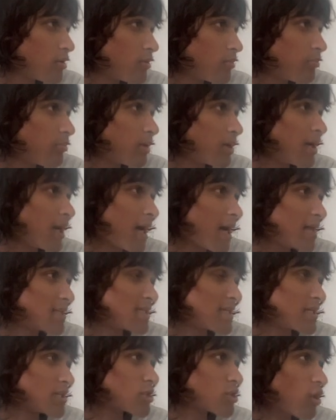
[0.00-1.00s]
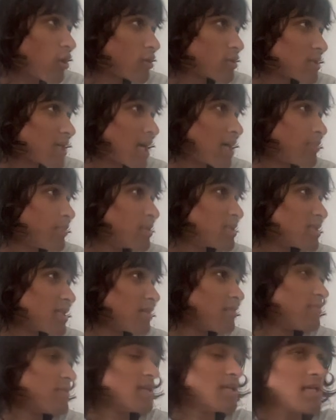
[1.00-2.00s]
but as a char type instead
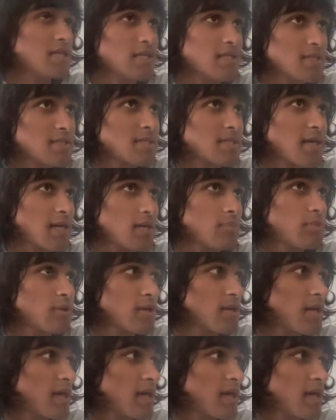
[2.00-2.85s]
of an int type.